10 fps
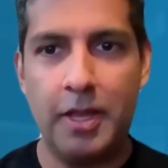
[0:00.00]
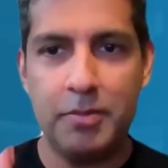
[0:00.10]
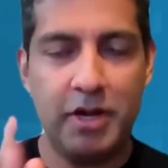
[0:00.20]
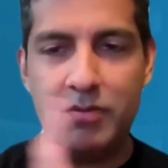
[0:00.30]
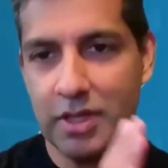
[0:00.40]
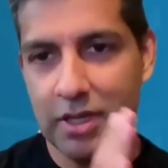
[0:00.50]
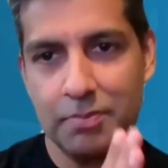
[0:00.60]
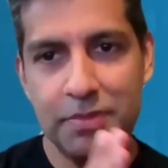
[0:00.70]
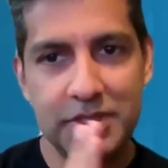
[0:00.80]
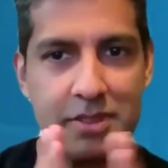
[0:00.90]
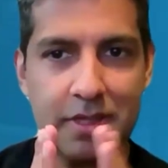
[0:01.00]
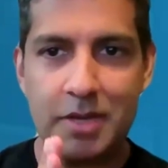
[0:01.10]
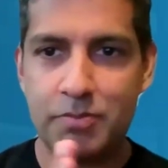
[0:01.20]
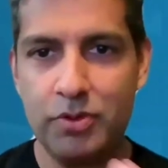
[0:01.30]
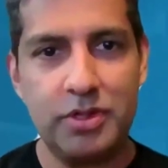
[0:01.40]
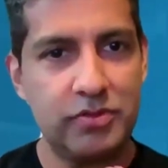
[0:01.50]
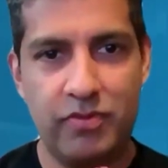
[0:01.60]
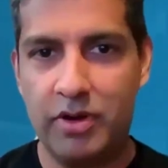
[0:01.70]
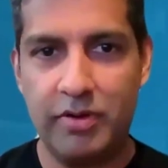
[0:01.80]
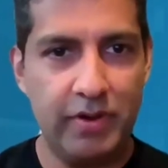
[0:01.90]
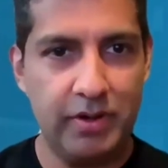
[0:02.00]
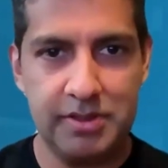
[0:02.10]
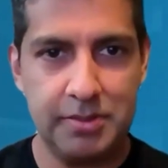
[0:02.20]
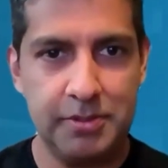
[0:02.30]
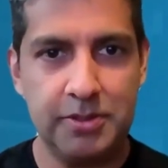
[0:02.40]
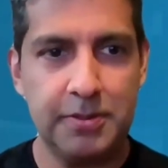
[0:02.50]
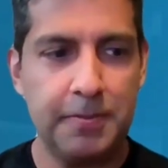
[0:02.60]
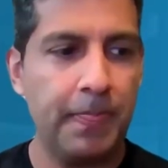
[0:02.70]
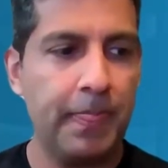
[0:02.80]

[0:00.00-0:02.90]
But everything up until that point is very, very similar.